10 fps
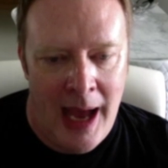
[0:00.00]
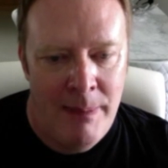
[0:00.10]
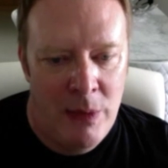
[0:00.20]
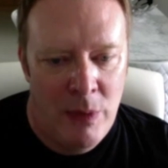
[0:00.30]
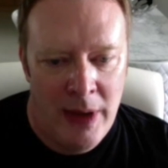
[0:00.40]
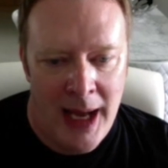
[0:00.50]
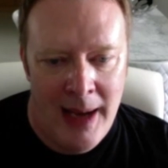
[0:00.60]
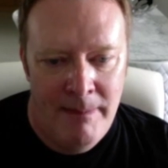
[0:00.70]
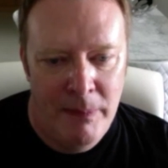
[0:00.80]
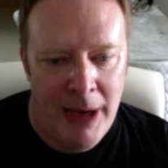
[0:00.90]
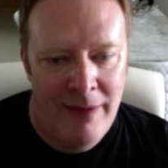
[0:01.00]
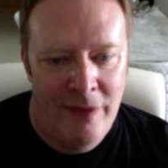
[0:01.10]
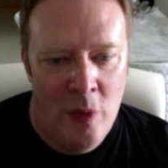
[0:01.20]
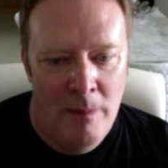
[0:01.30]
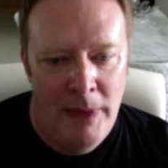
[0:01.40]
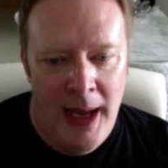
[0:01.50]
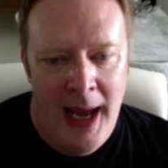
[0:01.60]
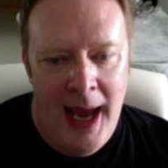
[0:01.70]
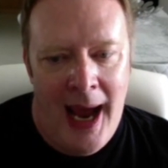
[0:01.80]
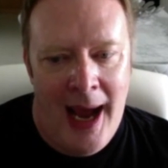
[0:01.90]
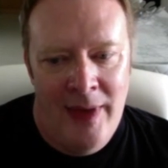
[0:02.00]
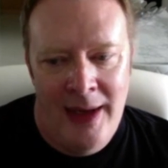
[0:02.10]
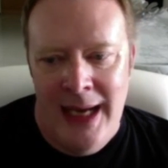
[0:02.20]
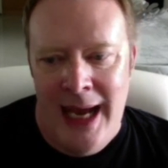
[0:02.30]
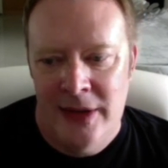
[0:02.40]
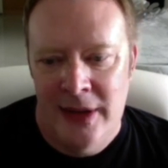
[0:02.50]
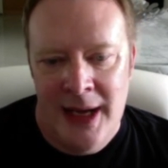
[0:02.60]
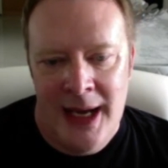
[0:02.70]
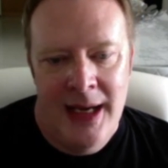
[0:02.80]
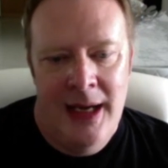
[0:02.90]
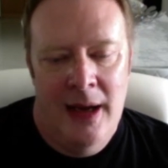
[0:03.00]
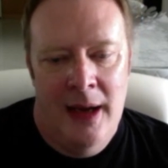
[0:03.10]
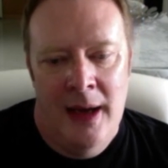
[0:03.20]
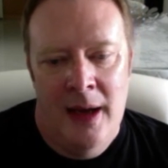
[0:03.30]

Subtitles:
with our platform. And then yesterday,